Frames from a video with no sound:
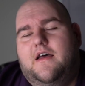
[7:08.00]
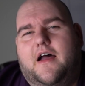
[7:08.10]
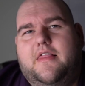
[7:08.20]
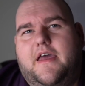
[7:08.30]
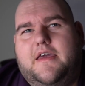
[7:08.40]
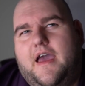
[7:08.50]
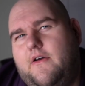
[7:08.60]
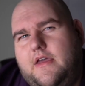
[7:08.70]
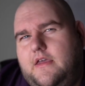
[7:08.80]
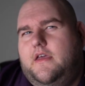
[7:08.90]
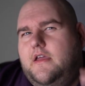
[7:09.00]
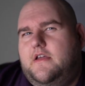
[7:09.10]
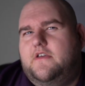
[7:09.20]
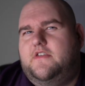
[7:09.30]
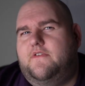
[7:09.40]
I like how he he
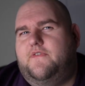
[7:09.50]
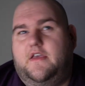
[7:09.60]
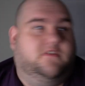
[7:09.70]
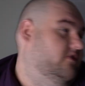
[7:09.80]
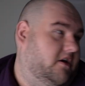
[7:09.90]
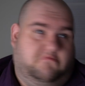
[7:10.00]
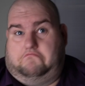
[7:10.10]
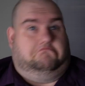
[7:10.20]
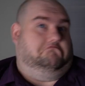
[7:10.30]
does that face. He's like.